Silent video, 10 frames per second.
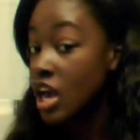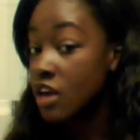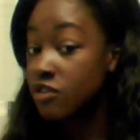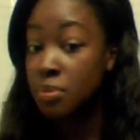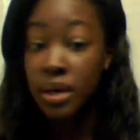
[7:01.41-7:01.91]

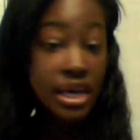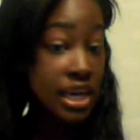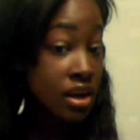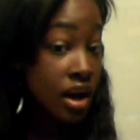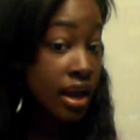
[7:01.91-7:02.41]
If you put
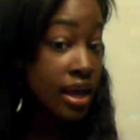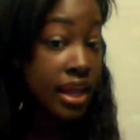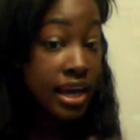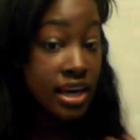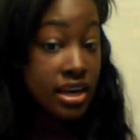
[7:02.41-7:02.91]
heat on
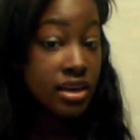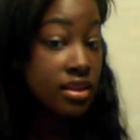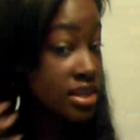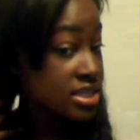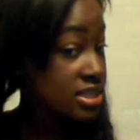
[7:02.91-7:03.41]
it, like
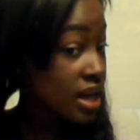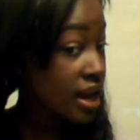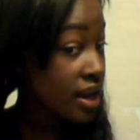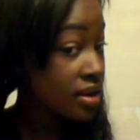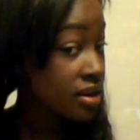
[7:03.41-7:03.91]
this
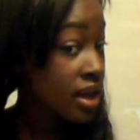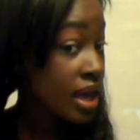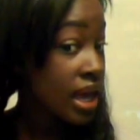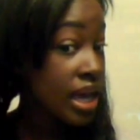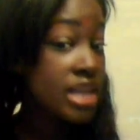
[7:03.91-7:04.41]
side,
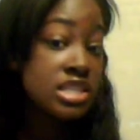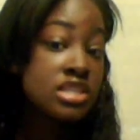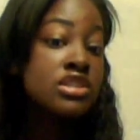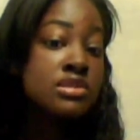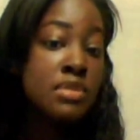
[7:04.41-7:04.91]
it
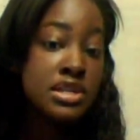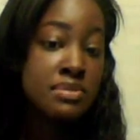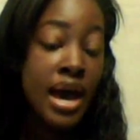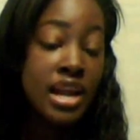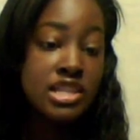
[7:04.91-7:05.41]
still smells
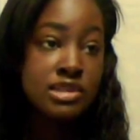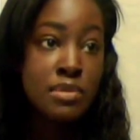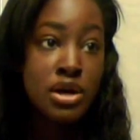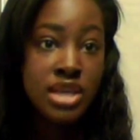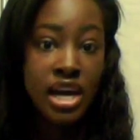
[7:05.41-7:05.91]
bad. It
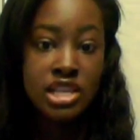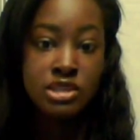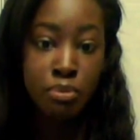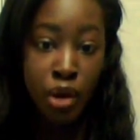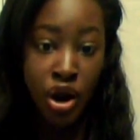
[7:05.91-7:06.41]
smells like
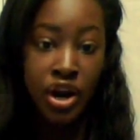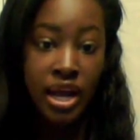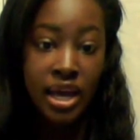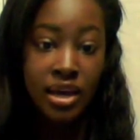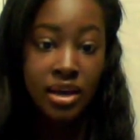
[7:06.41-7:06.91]
it's
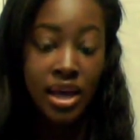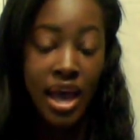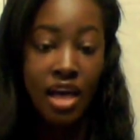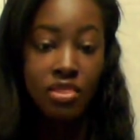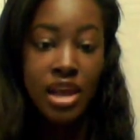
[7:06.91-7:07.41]
burning,
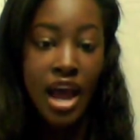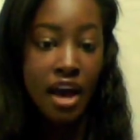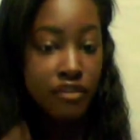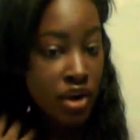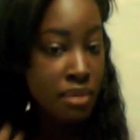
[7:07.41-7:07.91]
and then
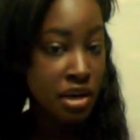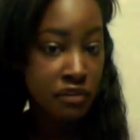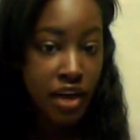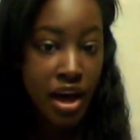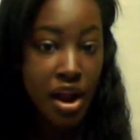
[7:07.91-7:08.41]
after I'm
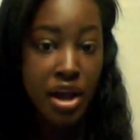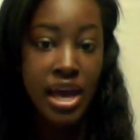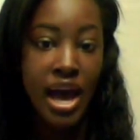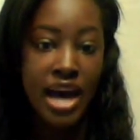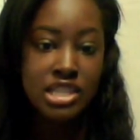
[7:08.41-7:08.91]
done flat
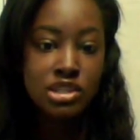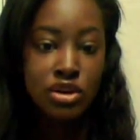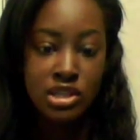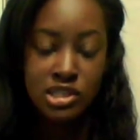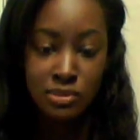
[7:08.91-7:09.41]
ironing it, I
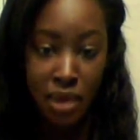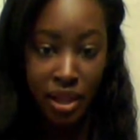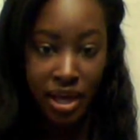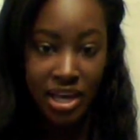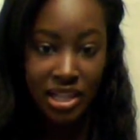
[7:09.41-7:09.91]
still can
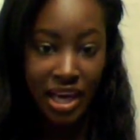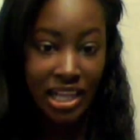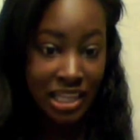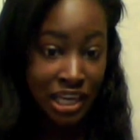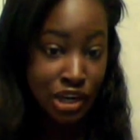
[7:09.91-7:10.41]
smell it. It
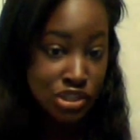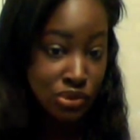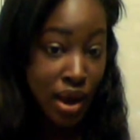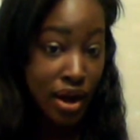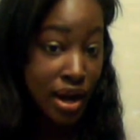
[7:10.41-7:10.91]
like lingers
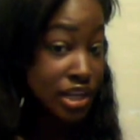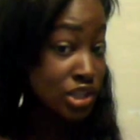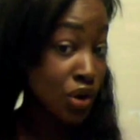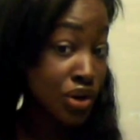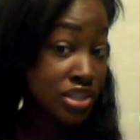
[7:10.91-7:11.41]
around, and I
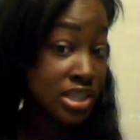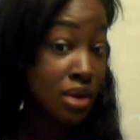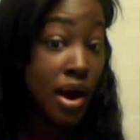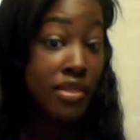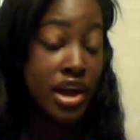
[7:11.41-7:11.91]
don't
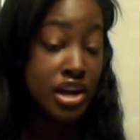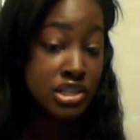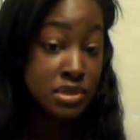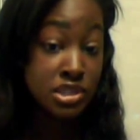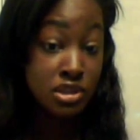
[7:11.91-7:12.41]
understand why the hair
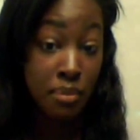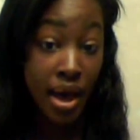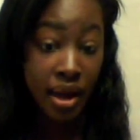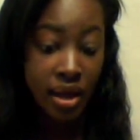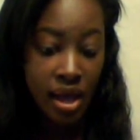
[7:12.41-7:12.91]
smells so
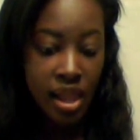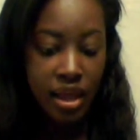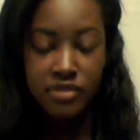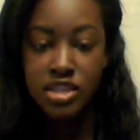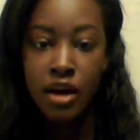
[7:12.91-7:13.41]
bad.
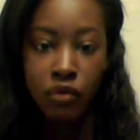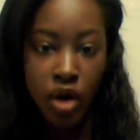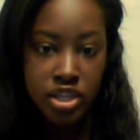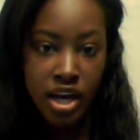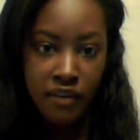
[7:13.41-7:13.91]
Like I've said,
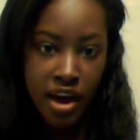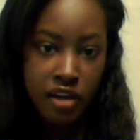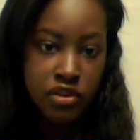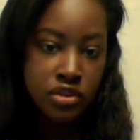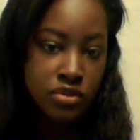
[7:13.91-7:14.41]
I've
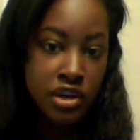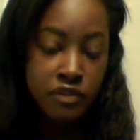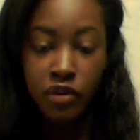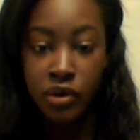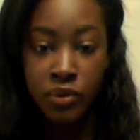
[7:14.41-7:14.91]
had it for
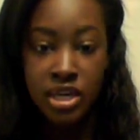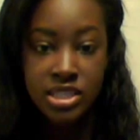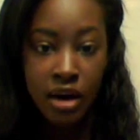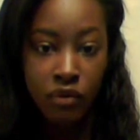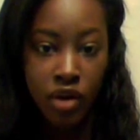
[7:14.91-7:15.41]
3-4
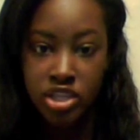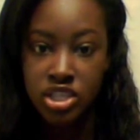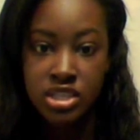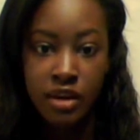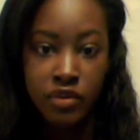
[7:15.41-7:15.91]
weeks. I
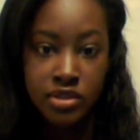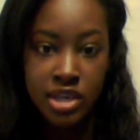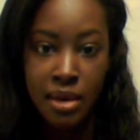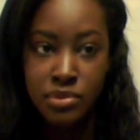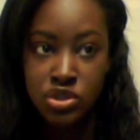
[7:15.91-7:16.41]
wash it several
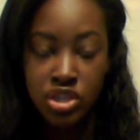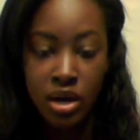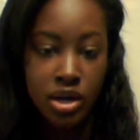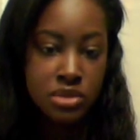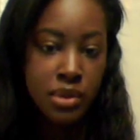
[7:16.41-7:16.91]
times. Usually
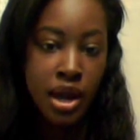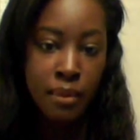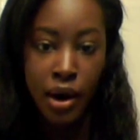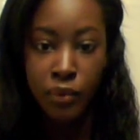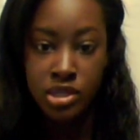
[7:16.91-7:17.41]
I wash my
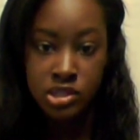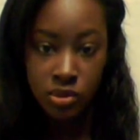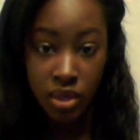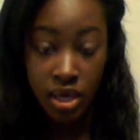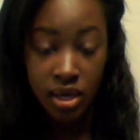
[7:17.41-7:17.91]
hair about once
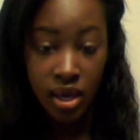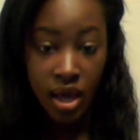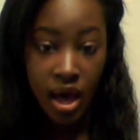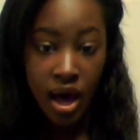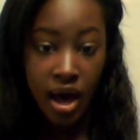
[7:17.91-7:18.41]
a week.
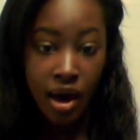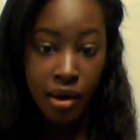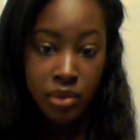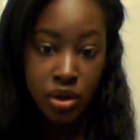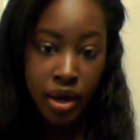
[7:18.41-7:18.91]

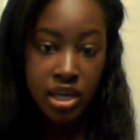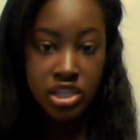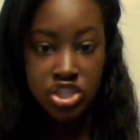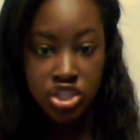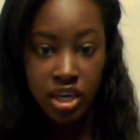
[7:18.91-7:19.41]
You know, I
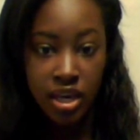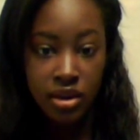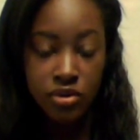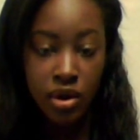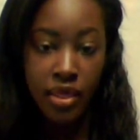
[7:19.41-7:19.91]
condition
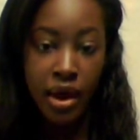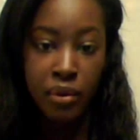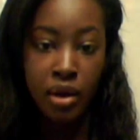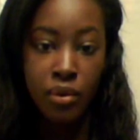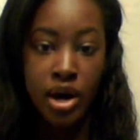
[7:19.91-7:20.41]
it and do all that
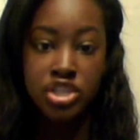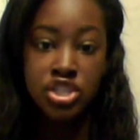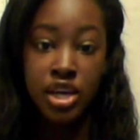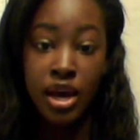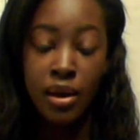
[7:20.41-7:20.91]
when I
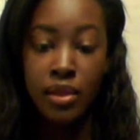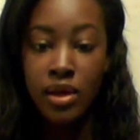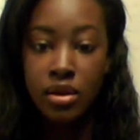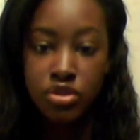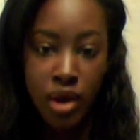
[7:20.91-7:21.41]
wash it, and
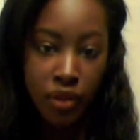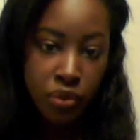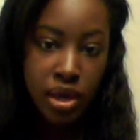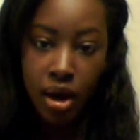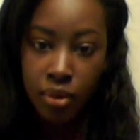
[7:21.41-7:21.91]
then throughout
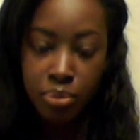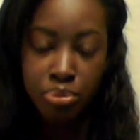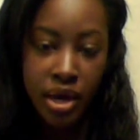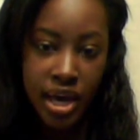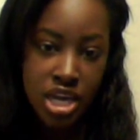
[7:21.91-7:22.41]
the week
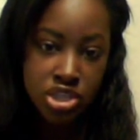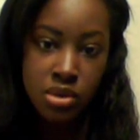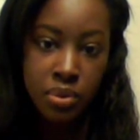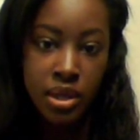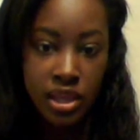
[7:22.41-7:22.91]
I'll
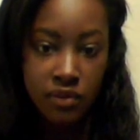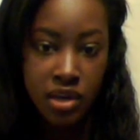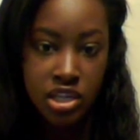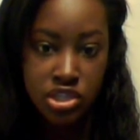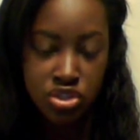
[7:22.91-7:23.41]
occasionally put
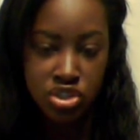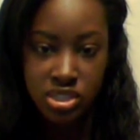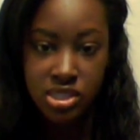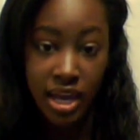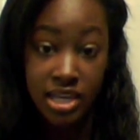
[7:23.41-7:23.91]
leave-in conditioner,
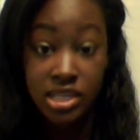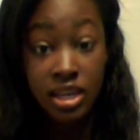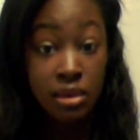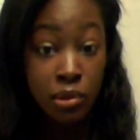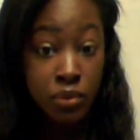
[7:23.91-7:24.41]
just like I
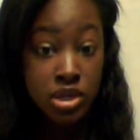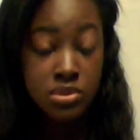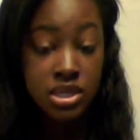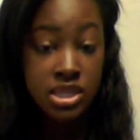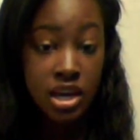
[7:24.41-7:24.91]
said, to keep it
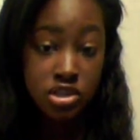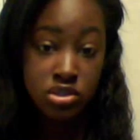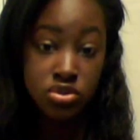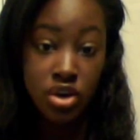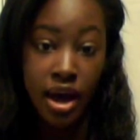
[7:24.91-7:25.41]
moist because the hair
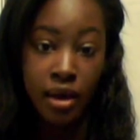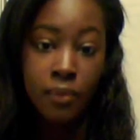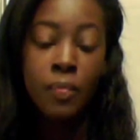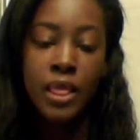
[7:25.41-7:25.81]
is so dry.